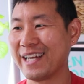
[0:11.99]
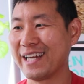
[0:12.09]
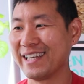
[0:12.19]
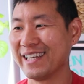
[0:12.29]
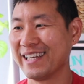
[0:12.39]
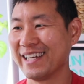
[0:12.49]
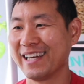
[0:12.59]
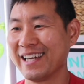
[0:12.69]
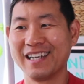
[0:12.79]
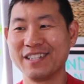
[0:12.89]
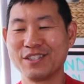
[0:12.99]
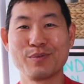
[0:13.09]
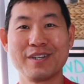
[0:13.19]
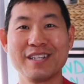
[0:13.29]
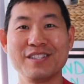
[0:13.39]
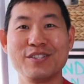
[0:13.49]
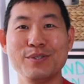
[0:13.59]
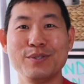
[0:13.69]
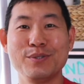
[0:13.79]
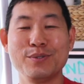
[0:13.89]
I just wanted to
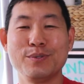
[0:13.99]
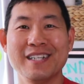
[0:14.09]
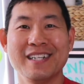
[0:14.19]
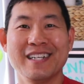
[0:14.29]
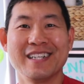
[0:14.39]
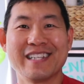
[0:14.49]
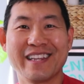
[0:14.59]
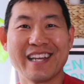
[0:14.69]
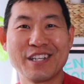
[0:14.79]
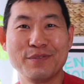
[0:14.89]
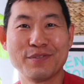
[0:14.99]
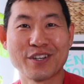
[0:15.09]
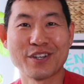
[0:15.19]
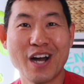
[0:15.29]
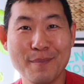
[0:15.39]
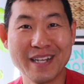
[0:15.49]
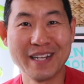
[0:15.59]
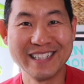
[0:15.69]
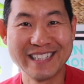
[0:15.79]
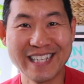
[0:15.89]
say thank you for coming today,
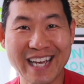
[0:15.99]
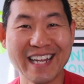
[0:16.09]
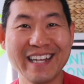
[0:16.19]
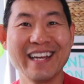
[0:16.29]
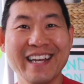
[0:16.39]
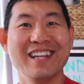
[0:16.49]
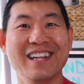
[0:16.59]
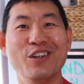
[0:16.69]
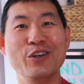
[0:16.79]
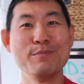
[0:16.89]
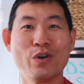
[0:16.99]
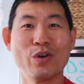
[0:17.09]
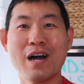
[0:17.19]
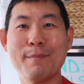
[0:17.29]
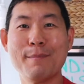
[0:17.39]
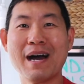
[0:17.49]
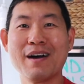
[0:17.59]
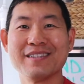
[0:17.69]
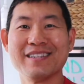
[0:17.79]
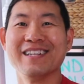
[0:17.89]
learning more about
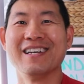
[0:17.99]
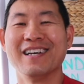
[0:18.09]
this